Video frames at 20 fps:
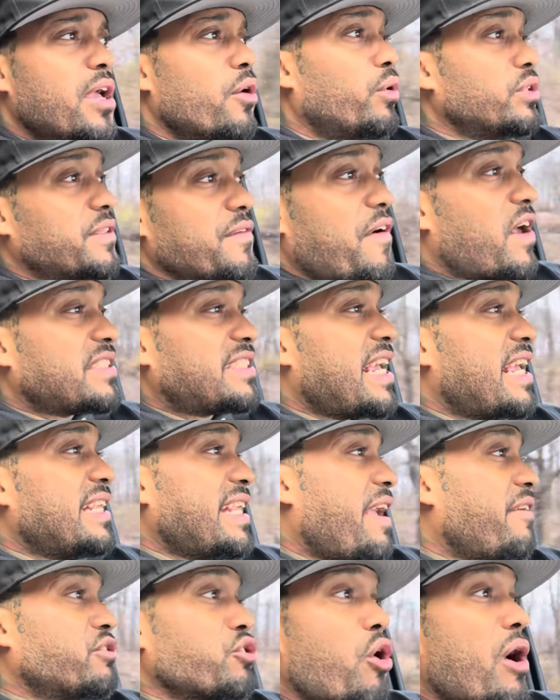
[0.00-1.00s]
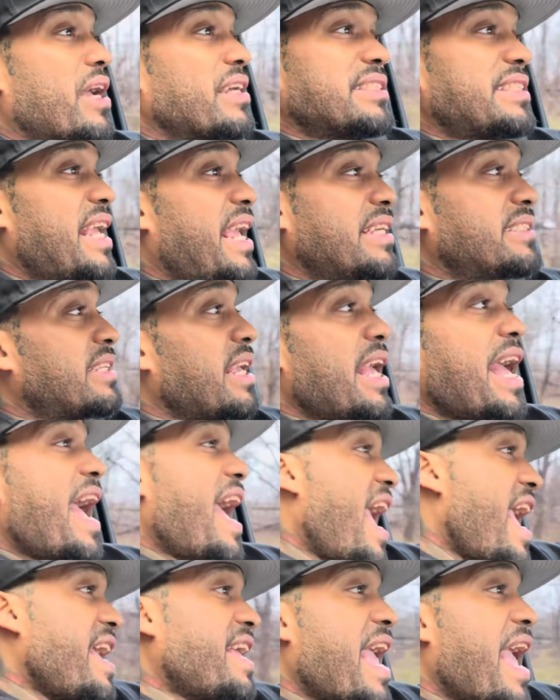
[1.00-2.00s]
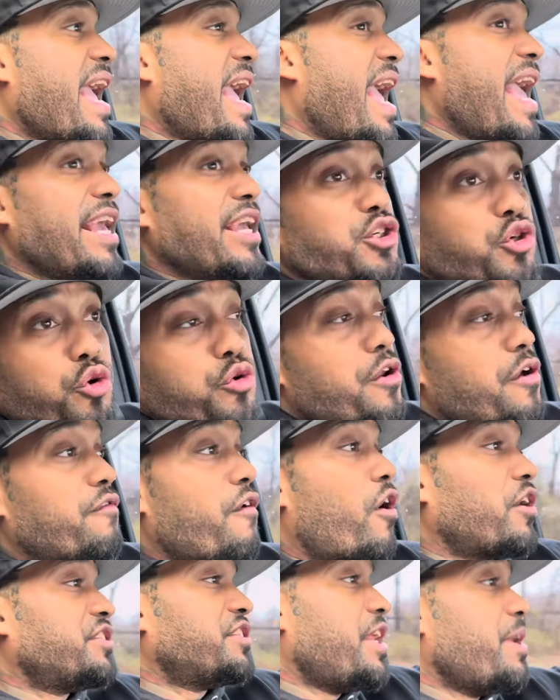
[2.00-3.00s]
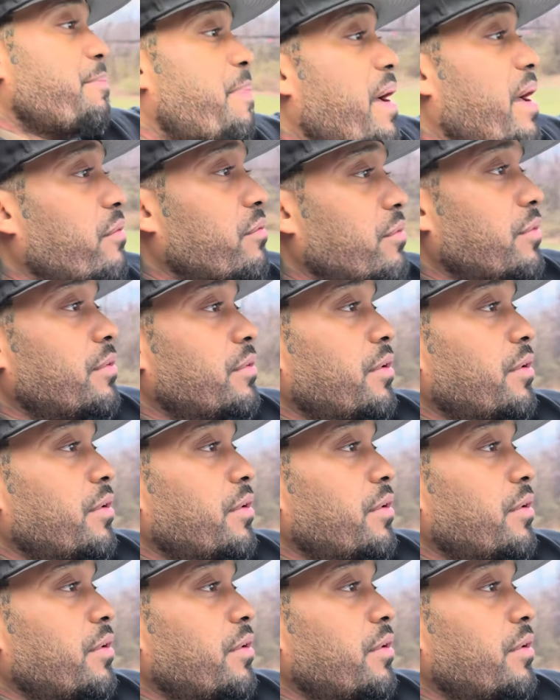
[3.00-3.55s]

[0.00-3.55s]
With Gervonta Tan Davis, all I can say is a.k.a. Junior Varsity Bell.